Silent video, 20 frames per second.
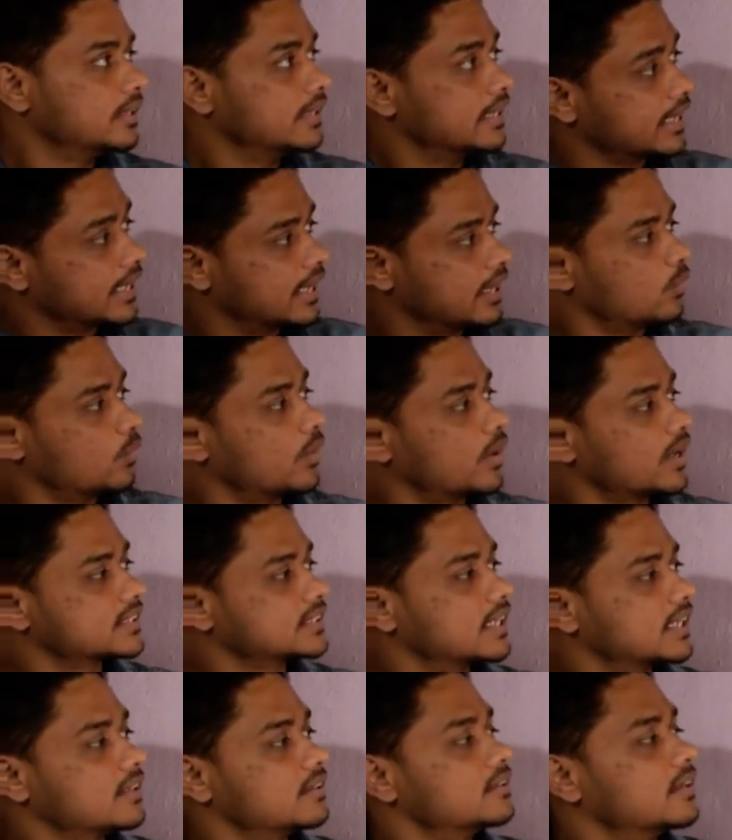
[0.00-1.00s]

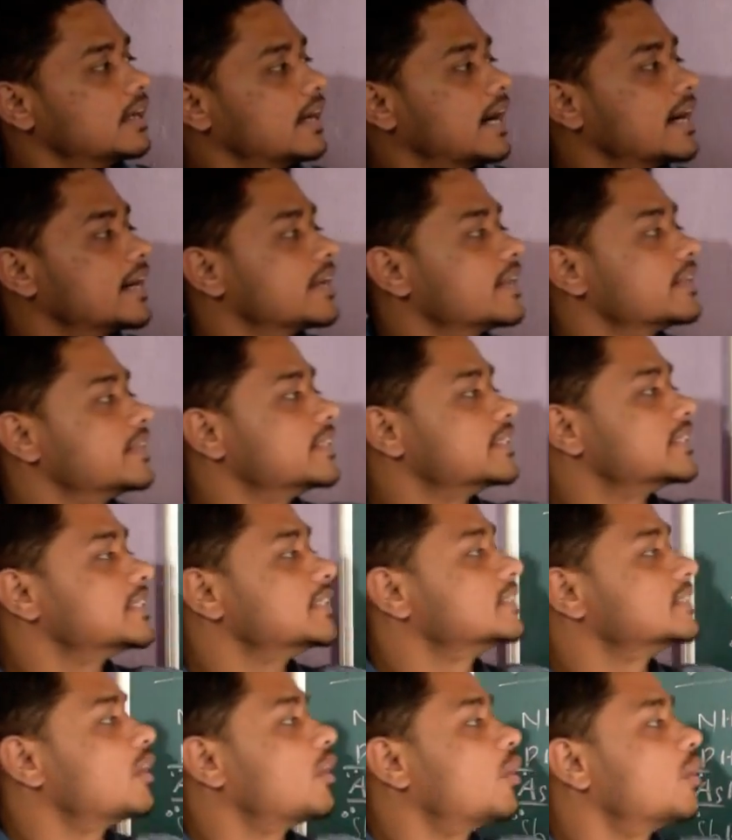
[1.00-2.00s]
inversion and this
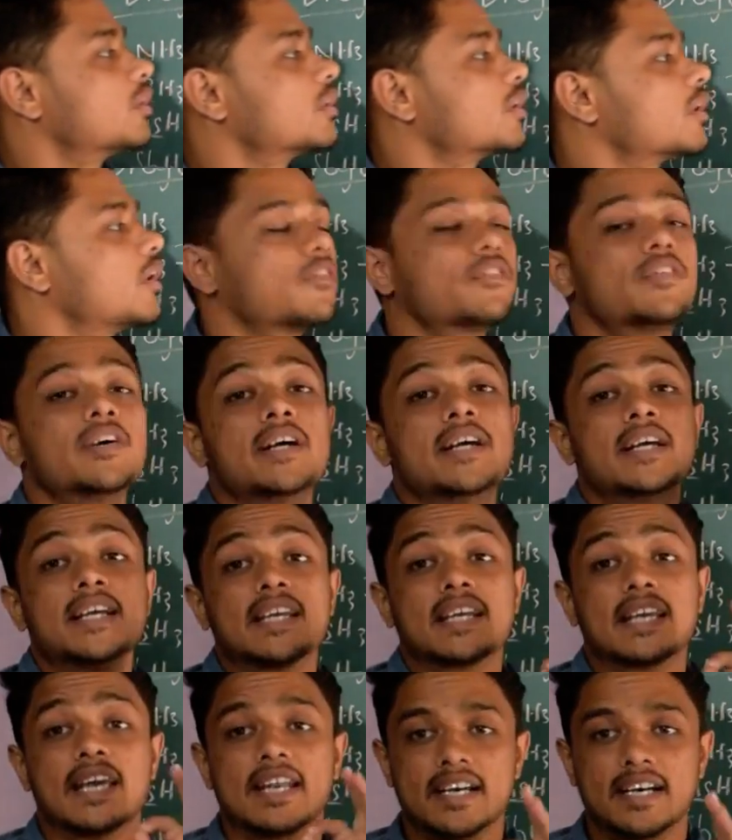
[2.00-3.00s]
is the order of
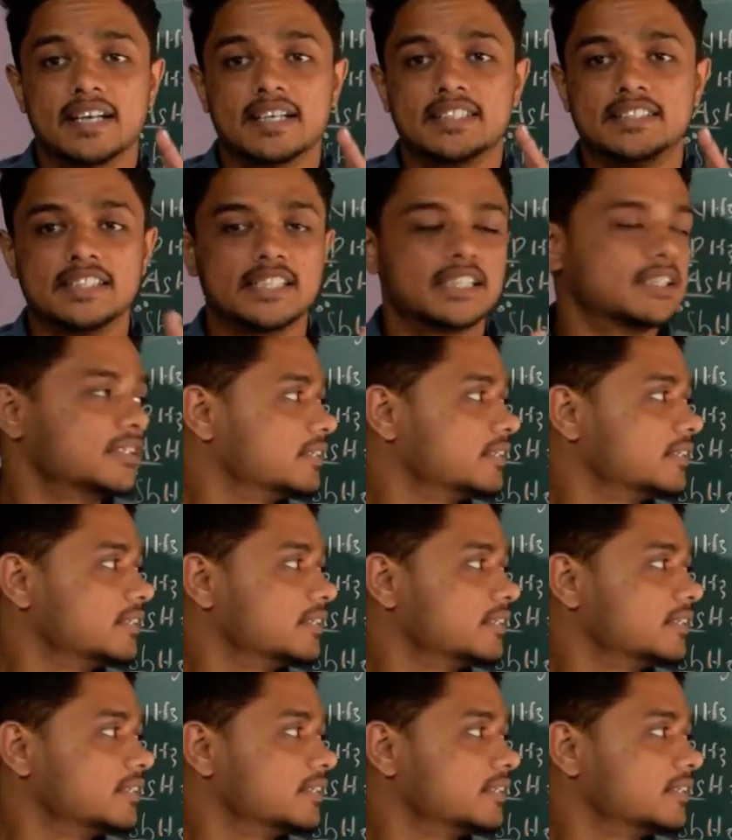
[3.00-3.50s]
energy,